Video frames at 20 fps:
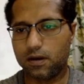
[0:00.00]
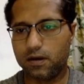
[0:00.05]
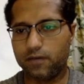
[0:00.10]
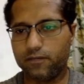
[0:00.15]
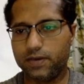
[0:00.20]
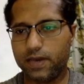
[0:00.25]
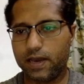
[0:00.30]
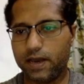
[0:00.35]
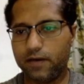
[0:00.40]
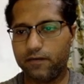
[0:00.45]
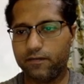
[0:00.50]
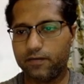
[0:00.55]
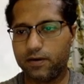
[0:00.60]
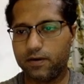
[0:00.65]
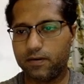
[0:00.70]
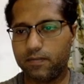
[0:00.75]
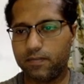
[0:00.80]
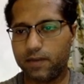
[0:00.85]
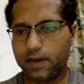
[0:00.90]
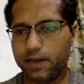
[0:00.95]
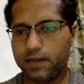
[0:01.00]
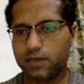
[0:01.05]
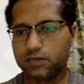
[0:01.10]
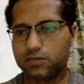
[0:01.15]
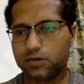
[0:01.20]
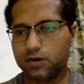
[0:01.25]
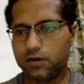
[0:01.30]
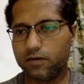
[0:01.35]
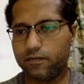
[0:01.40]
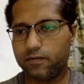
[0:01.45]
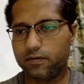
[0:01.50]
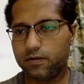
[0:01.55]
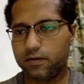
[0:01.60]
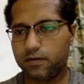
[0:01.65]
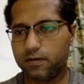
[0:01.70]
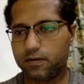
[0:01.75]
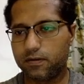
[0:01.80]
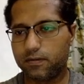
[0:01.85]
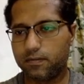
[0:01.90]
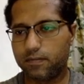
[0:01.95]
we have minus of
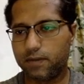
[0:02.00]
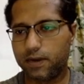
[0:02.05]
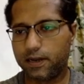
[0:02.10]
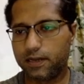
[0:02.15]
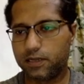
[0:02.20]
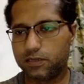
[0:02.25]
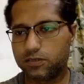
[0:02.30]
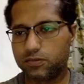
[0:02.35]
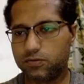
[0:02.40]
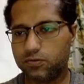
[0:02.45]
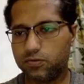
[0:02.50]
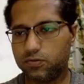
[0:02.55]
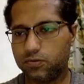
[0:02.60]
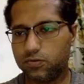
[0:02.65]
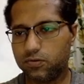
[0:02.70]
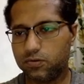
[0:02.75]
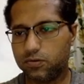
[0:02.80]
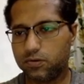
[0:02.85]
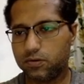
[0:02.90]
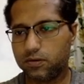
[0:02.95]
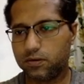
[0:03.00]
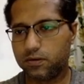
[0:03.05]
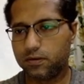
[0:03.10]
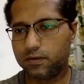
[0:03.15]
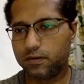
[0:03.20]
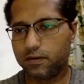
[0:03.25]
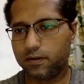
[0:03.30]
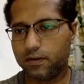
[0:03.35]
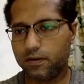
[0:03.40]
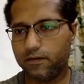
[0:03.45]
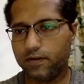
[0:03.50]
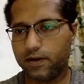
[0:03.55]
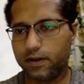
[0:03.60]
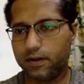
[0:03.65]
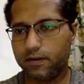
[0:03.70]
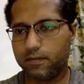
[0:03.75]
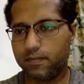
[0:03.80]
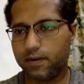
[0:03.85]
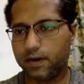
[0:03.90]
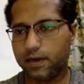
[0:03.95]
-2
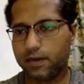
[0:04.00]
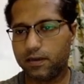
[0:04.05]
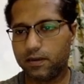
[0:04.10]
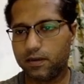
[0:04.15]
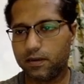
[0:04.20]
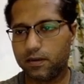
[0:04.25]
divided by